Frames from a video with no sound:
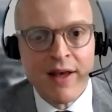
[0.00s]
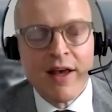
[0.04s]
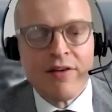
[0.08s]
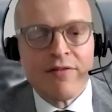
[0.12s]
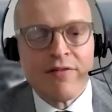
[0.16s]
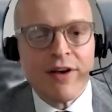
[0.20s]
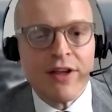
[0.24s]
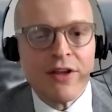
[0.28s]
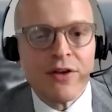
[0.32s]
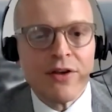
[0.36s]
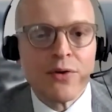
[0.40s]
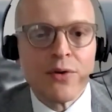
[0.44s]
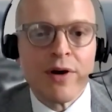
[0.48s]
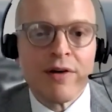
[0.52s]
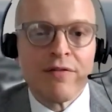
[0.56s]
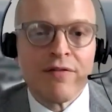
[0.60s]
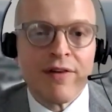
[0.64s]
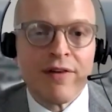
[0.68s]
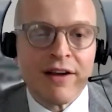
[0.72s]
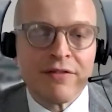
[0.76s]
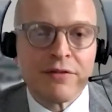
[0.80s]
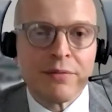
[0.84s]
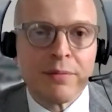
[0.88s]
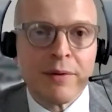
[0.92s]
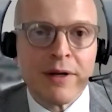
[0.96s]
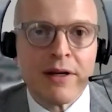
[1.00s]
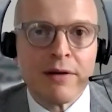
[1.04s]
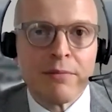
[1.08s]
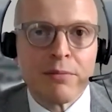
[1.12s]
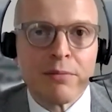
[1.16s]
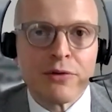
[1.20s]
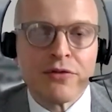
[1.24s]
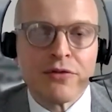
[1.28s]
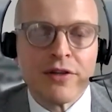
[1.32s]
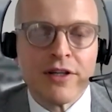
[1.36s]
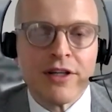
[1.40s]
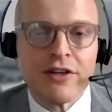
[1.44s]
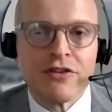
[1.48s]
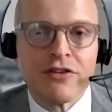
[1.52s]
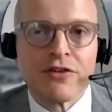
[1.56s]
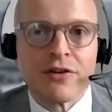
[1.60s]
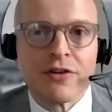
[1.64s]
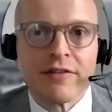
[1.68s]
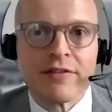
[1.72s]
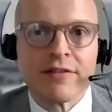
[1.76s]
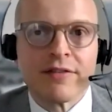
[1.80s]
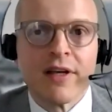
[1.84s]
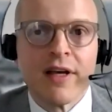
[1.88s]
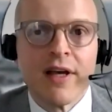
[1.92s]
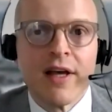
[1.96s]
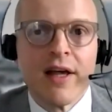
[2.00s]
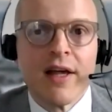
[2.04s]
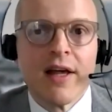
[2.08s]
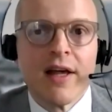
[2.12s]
When you do a valve sparing procedures,